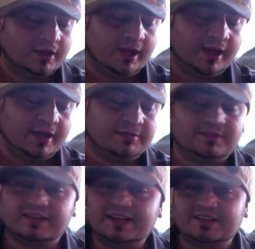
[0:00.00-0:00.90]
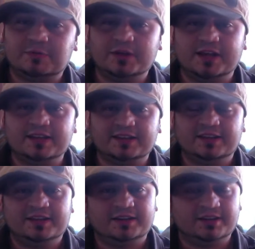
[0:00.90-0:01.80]
And that's how we ended
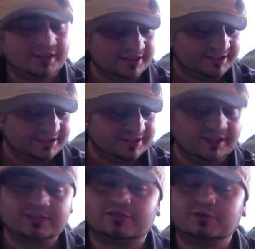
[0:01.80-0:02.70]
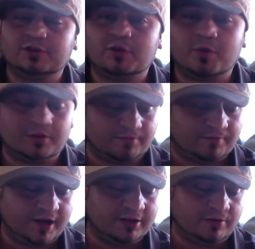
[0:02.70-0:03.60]
here. Ice is a 3-1
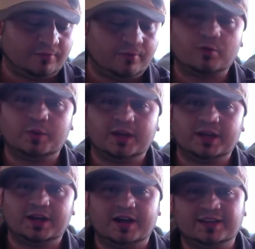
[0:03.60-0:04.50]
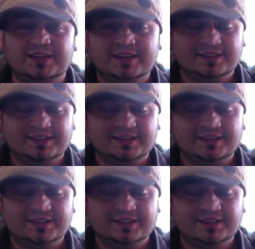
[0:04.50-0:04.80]
final for Wicked Hot.